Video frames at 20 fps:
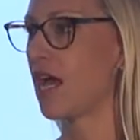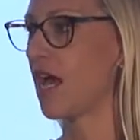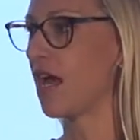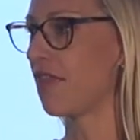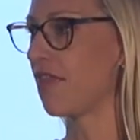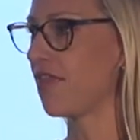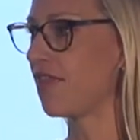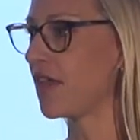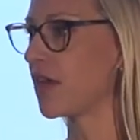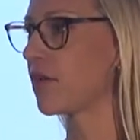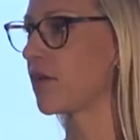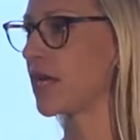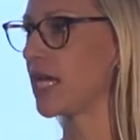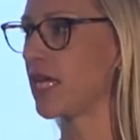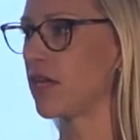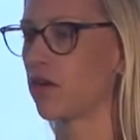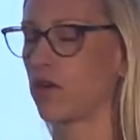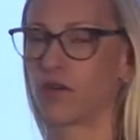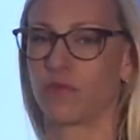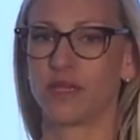a
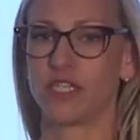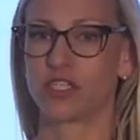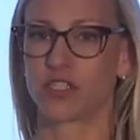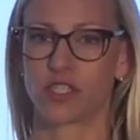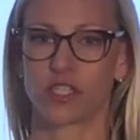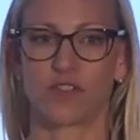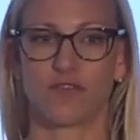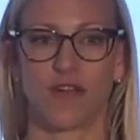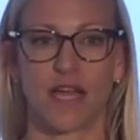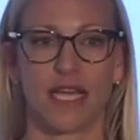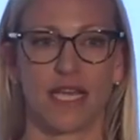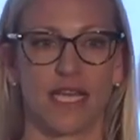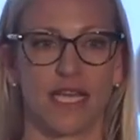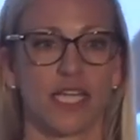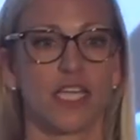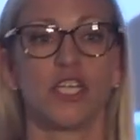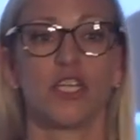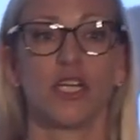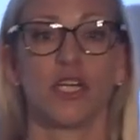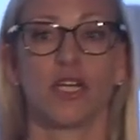theory or research
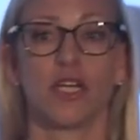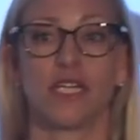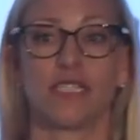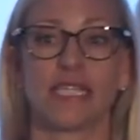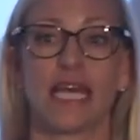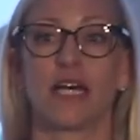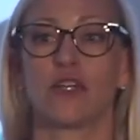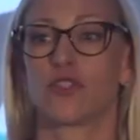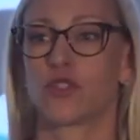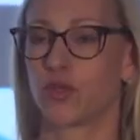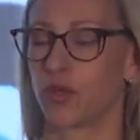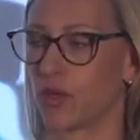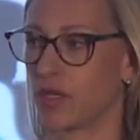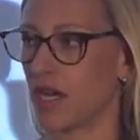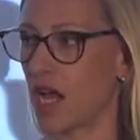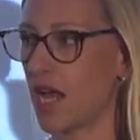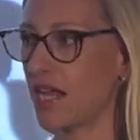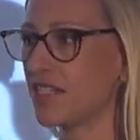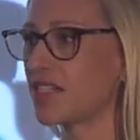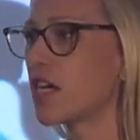finding is held true or not.